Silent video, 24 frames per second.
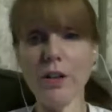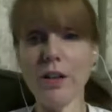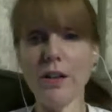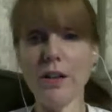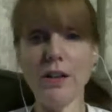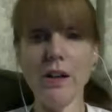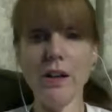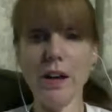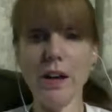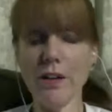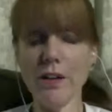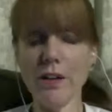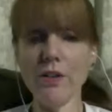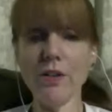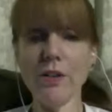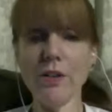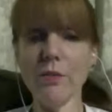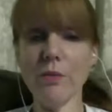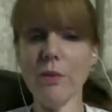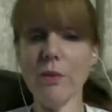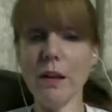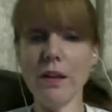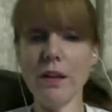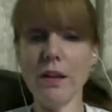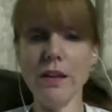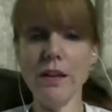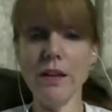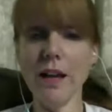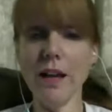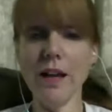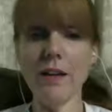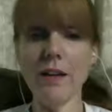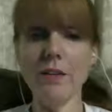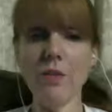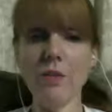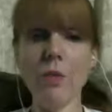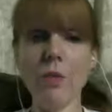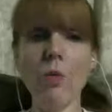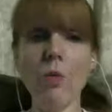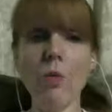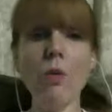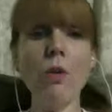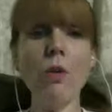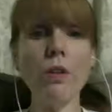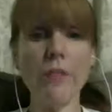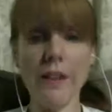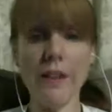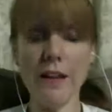And
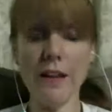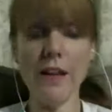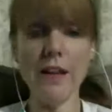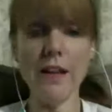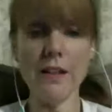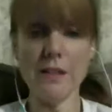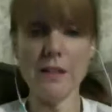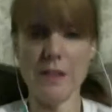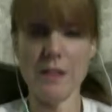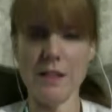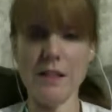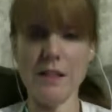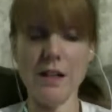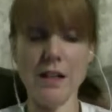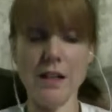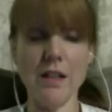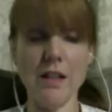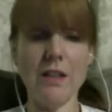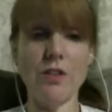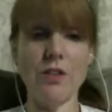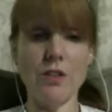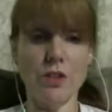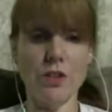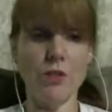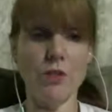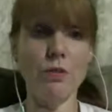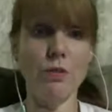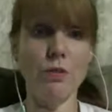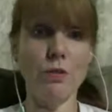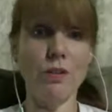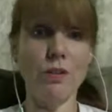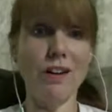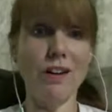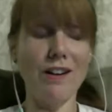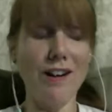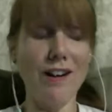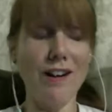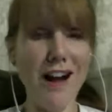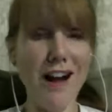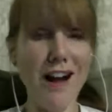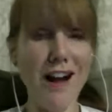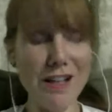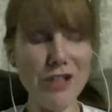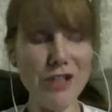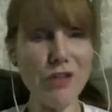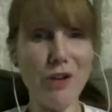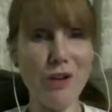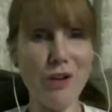or they get stuck into a
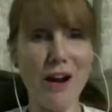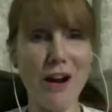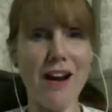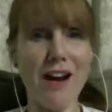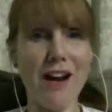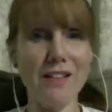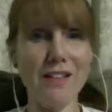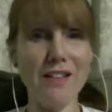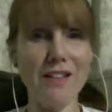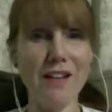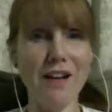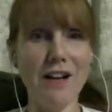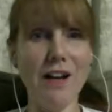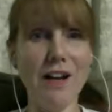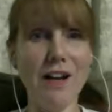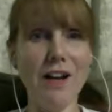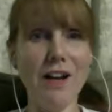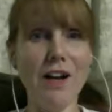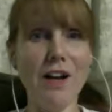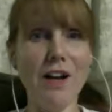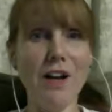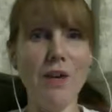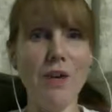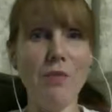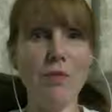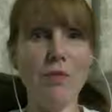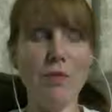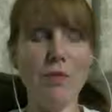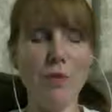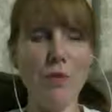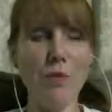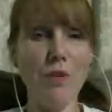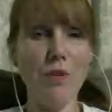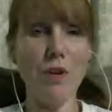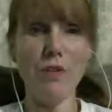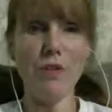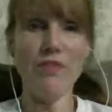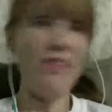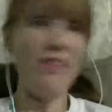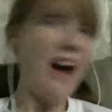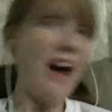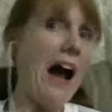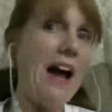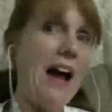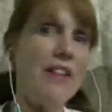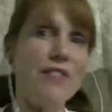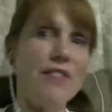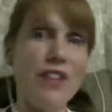contract for
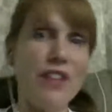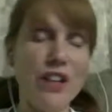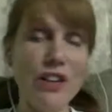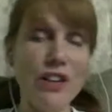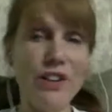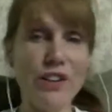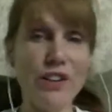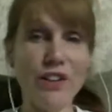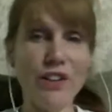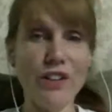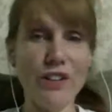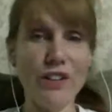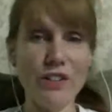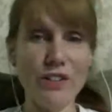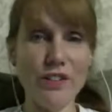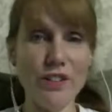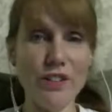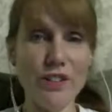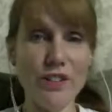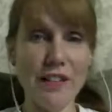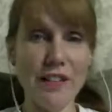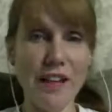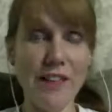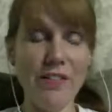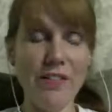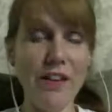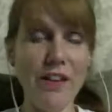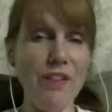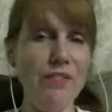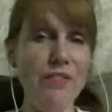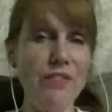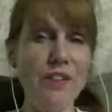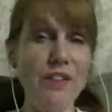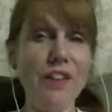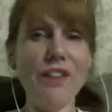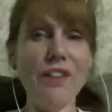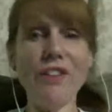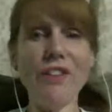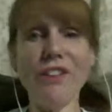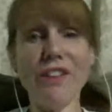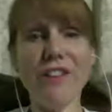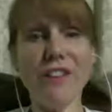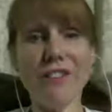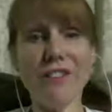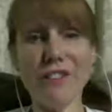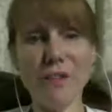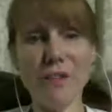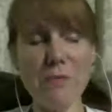5 years and they feel
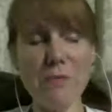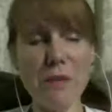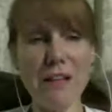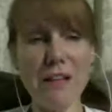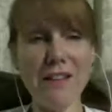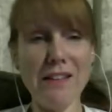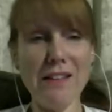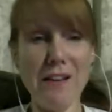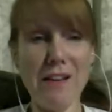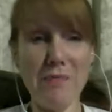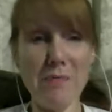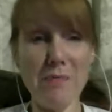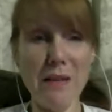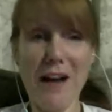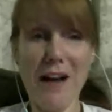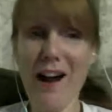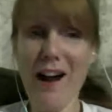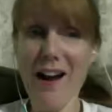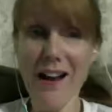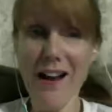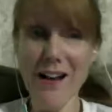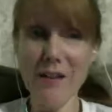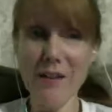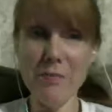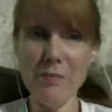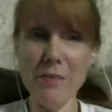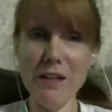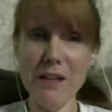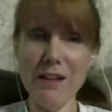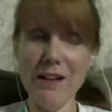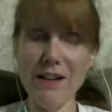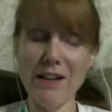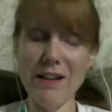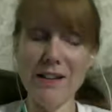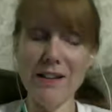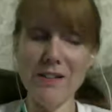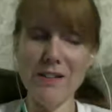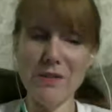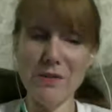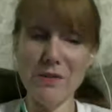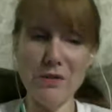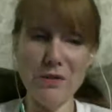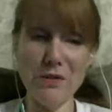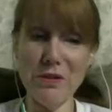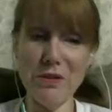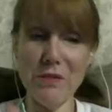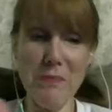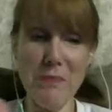that they're being left behind because their
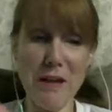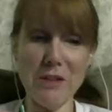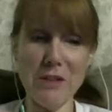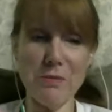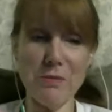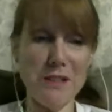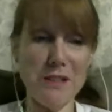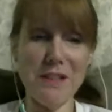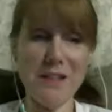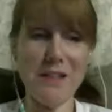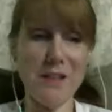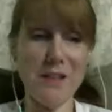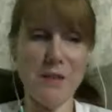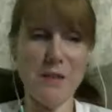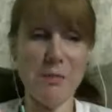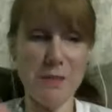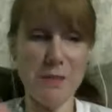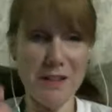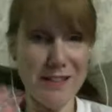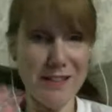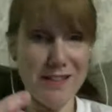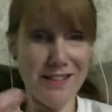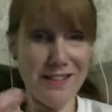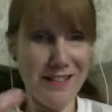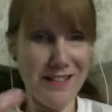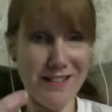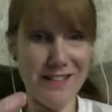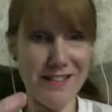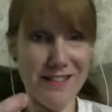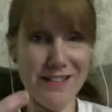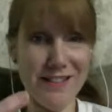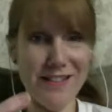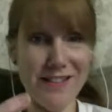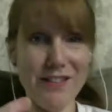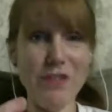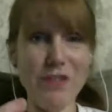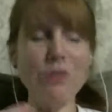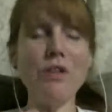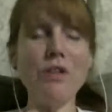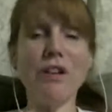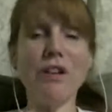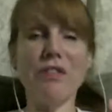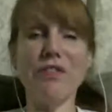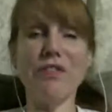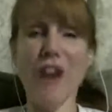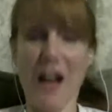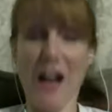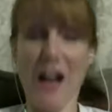learning management system is too
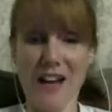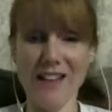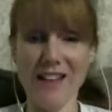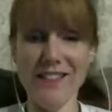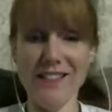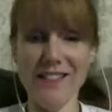confined.